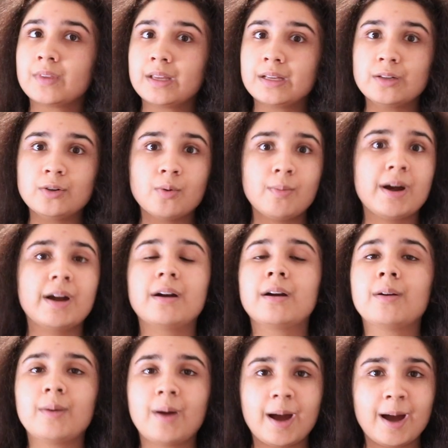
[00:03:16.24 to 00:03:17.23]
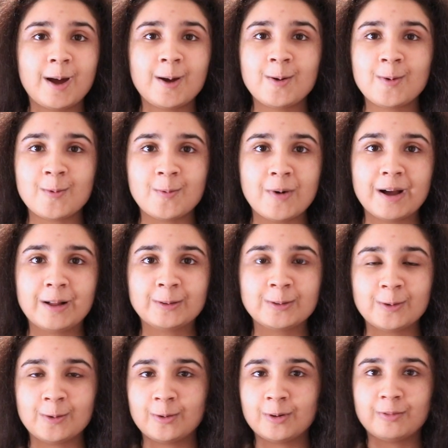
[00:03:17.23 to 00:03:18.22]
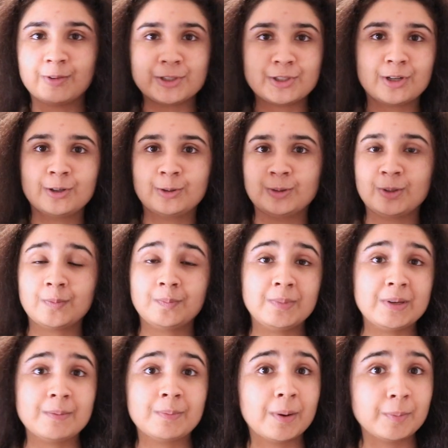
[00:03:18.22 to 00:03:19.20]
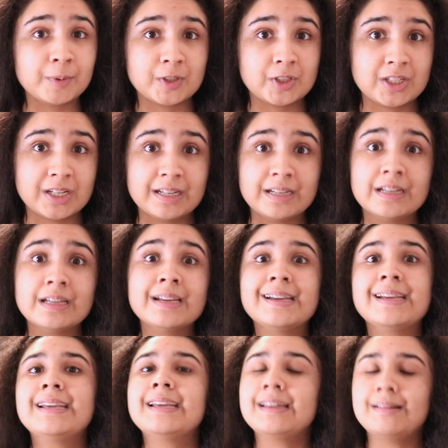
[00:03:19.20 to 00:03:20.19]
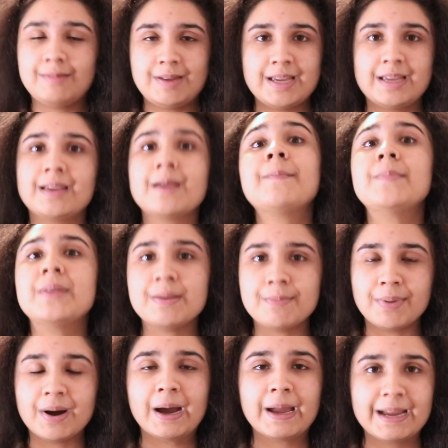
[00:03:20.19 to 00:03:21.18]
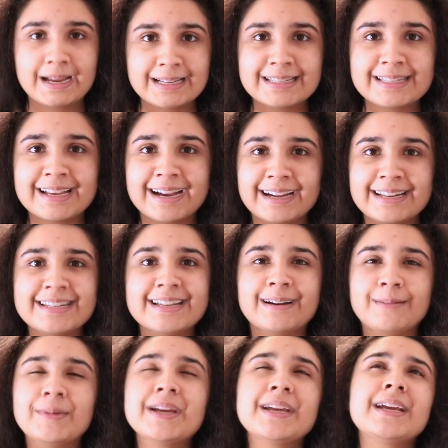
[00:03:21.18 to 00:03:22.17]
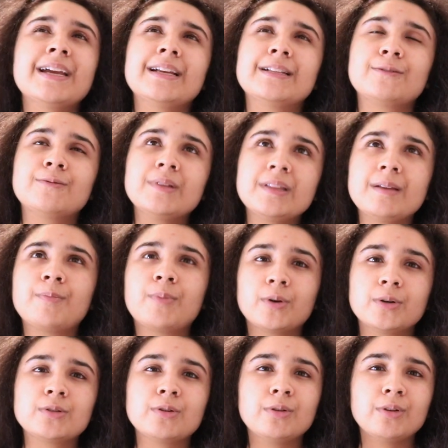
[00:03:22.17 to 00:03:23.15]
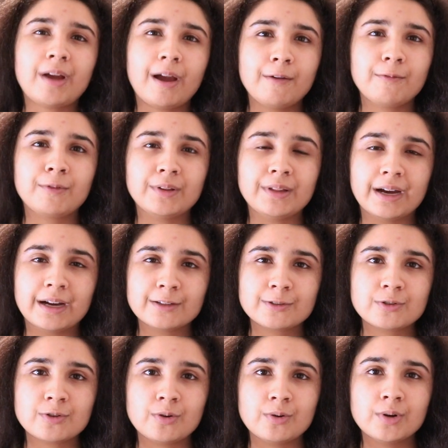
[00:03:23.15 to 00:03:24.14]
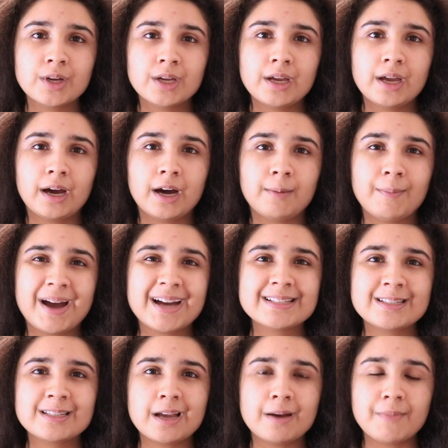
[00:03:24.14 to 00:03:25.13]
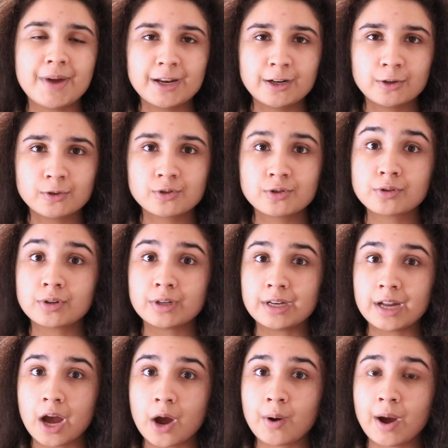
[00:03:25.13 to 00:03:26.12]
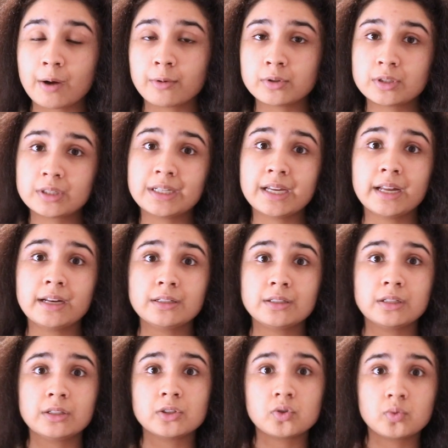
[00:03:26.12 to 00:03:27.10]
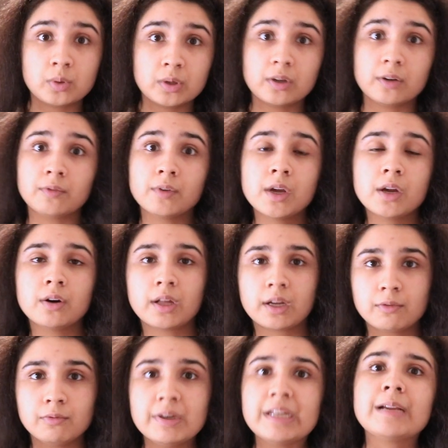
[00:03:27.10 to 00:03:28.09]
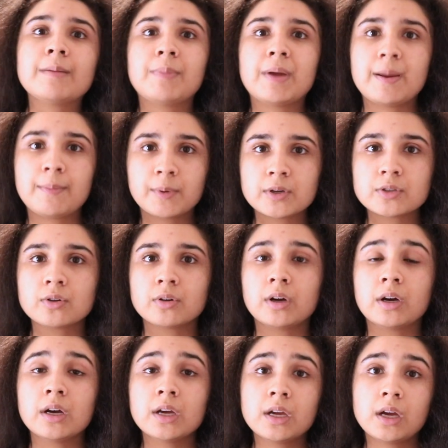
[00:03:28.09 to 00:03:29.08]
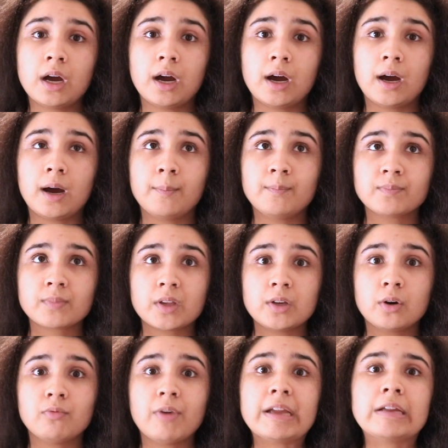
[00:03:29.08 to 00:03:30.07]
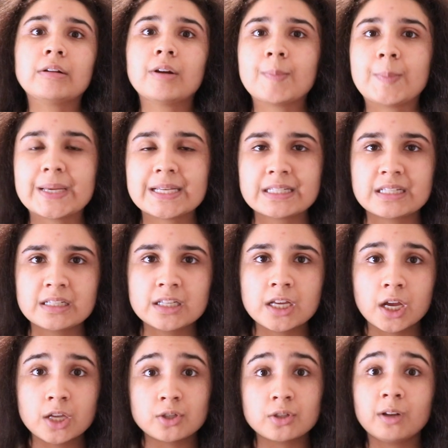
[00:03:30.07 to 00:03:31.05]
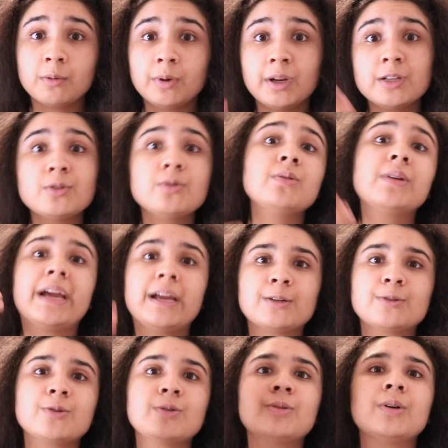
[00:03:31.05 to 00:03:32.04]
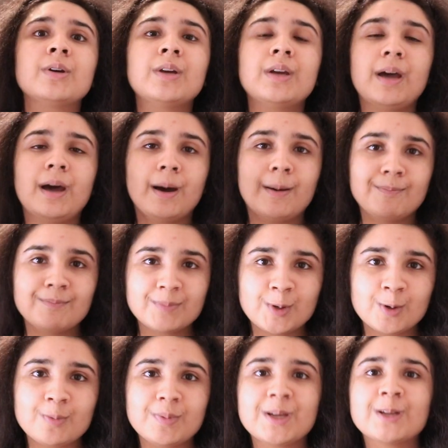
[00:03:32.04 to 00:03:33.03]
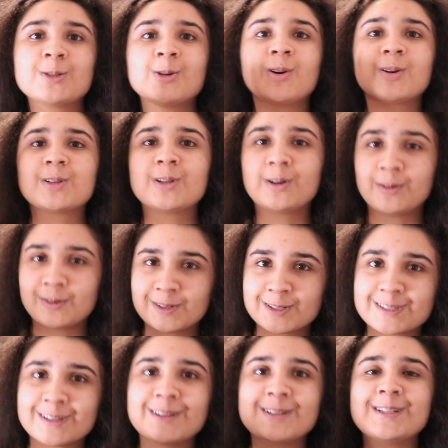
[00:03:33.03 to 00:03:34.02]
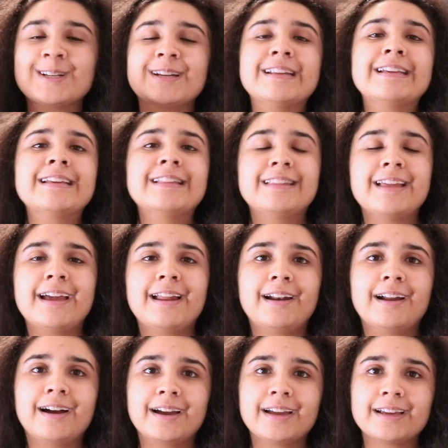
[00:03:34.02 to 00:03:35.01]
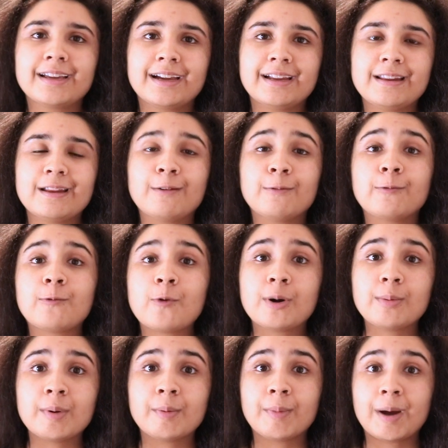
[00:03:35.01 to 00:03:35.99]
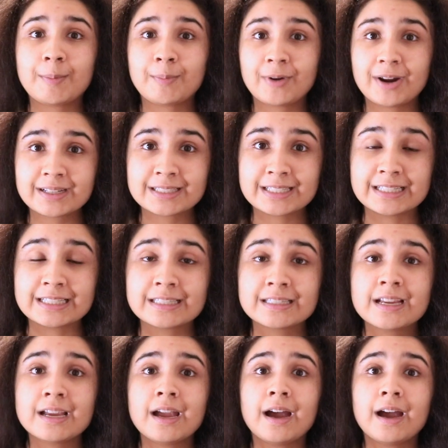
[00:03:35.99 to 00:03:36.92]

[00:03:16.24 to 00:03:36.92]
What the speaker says: no matter how well known of a journal they've been published in, it can be biased, and it's really important to look out for that. So as a medical student now, I want to get into the swing of like reading papers on a regular basis, so that when I do get to being a doctor or a surgeon, then I can inform my practice